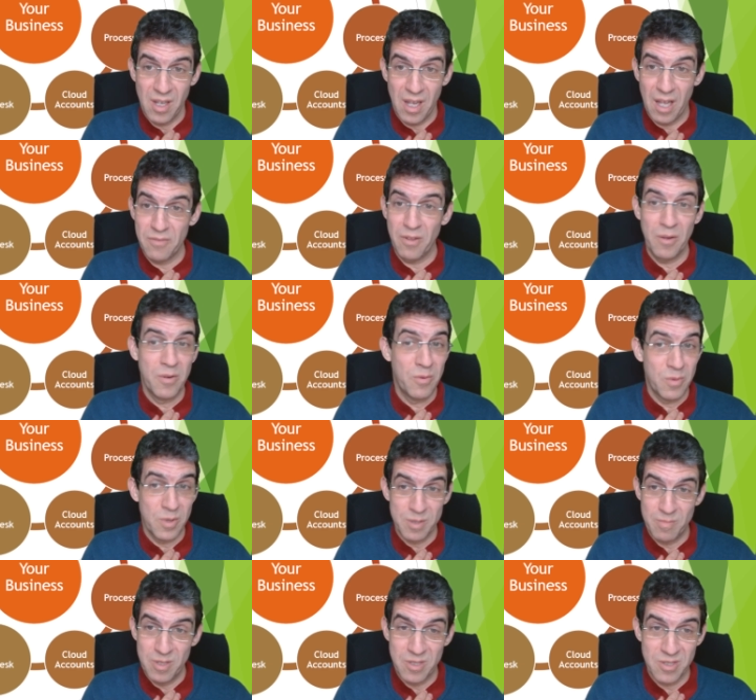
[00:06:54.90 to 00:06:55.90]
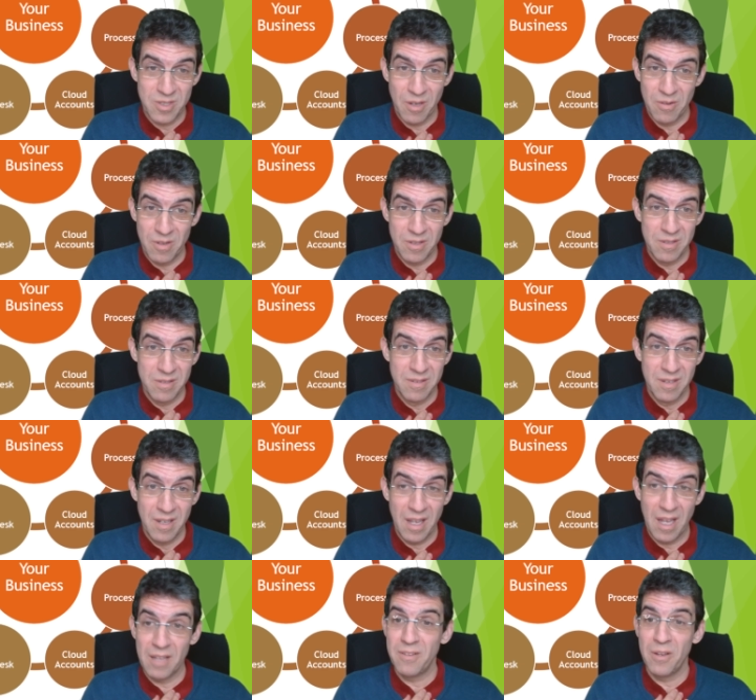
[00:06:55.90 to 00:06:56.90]
I don't know what's been stolen.
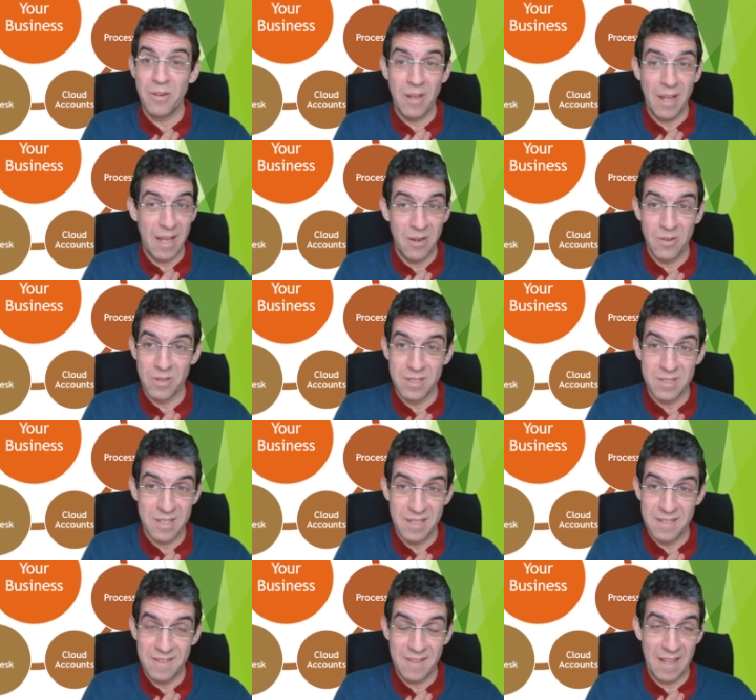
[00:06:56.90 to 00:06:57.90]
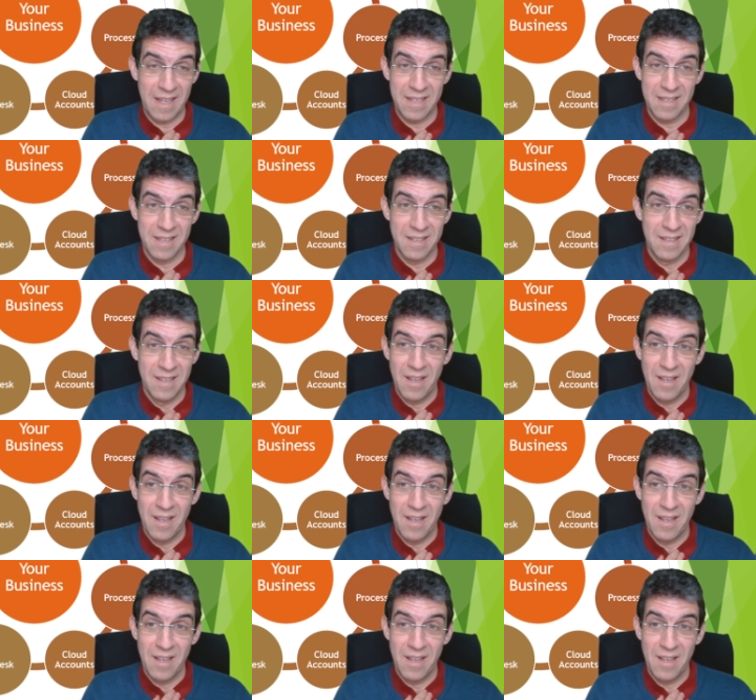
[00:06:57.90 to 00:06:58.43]
I don't know how long it's going to take.